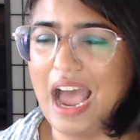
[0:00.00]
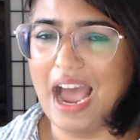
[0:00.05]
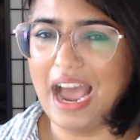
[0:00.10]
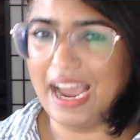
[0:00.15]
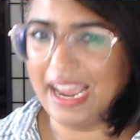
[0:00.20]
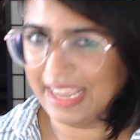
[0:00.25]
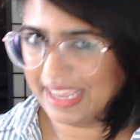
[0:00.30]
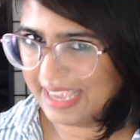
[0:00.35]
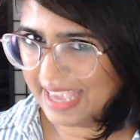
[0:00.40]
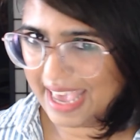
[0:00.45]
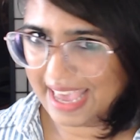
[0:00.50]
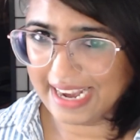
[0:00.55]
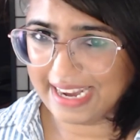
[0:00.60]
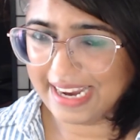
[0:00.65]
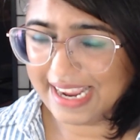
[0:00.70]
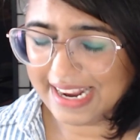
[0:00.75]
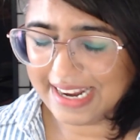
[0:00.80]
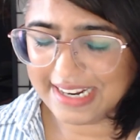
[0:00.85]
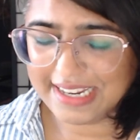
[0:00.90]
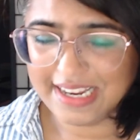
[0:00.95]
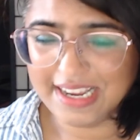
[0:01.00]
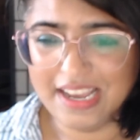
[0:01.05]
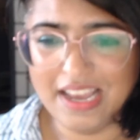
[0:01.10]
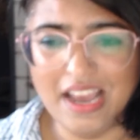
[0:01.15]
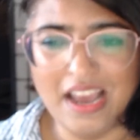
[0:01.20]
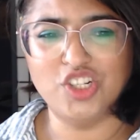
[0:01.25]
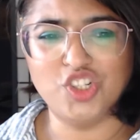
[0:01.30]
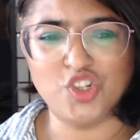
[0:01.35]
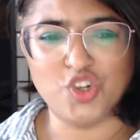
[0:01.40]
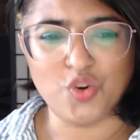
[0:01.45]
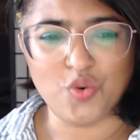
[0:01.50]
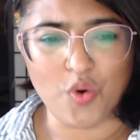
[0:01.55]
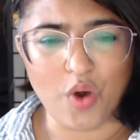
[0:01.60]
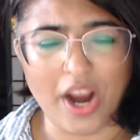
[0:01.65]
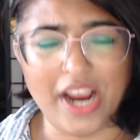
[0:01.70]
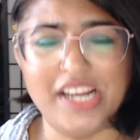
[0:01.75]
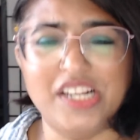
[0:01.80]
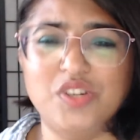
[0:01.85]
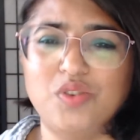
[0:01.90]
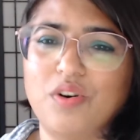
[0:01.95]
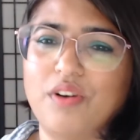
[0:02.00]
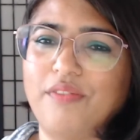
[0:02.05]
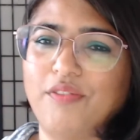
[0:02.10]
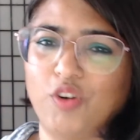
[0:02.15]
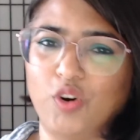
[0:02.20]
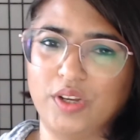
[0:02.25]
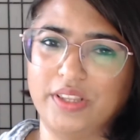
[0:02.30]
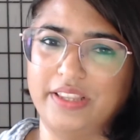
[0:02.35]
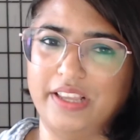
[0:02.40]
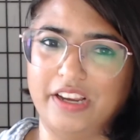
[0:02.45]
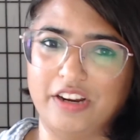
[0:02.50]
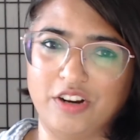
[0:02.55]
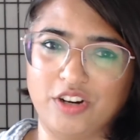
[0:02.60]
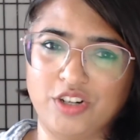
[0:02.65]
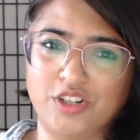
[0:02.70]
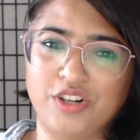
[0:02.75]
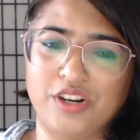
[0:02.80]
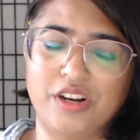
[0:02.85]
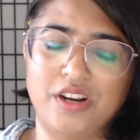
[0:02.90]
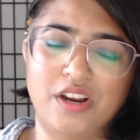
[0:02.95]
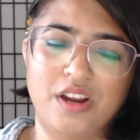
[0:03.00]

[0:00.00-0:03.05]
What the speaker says: I get it. Try to avoid the urge.